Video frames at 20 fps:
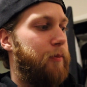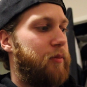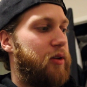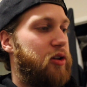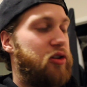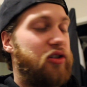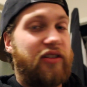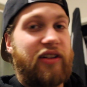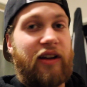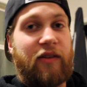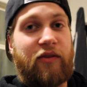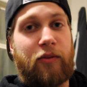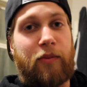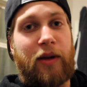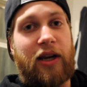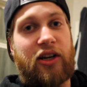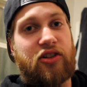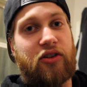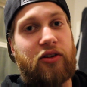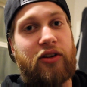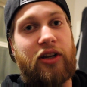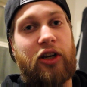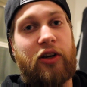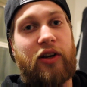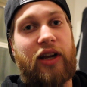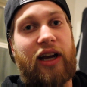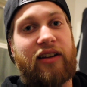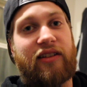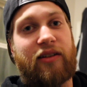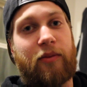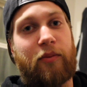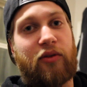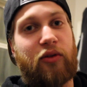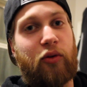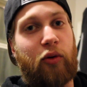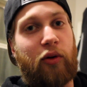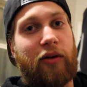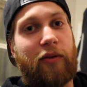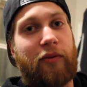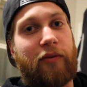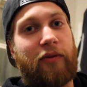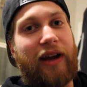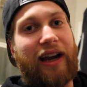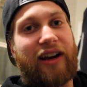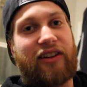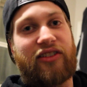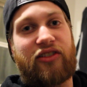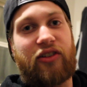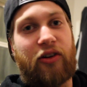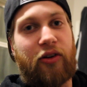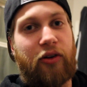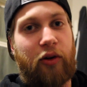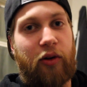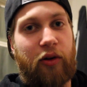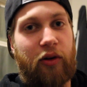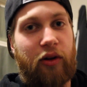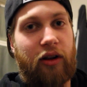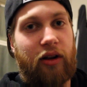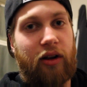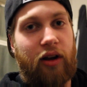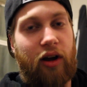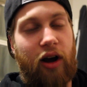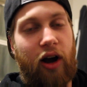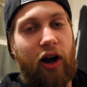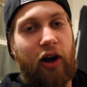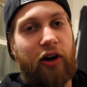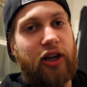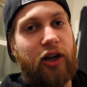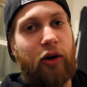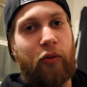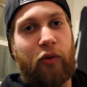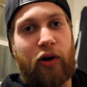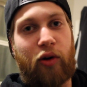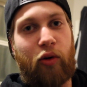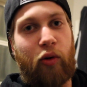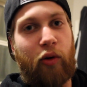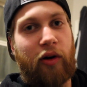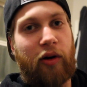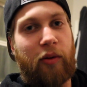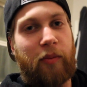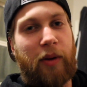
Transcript: You just have to make sure that you get some sort of external audio recorder,